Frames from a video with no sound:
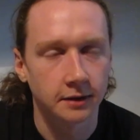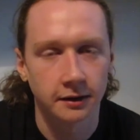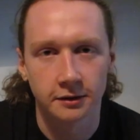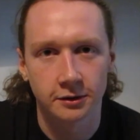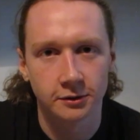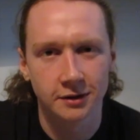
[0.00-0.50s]
I
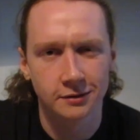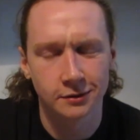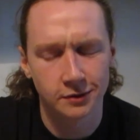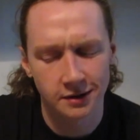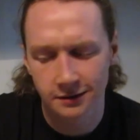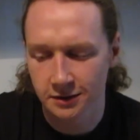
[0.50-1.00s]
don't know,
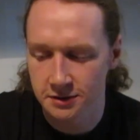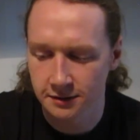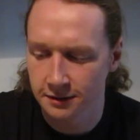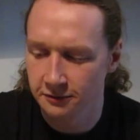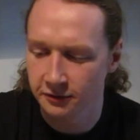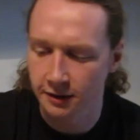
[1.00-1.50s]
it just
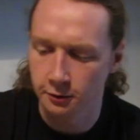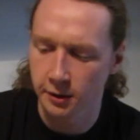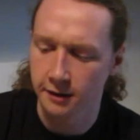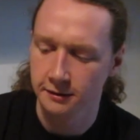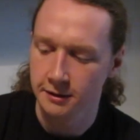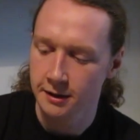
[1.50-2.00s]
didn't feel
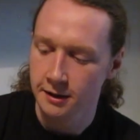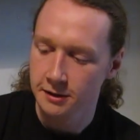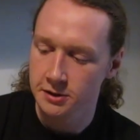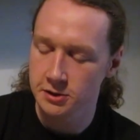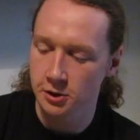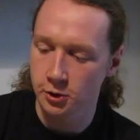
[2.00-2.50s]
right.
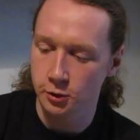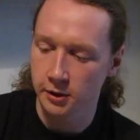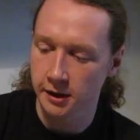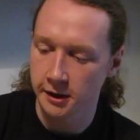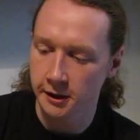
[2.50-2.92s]
So,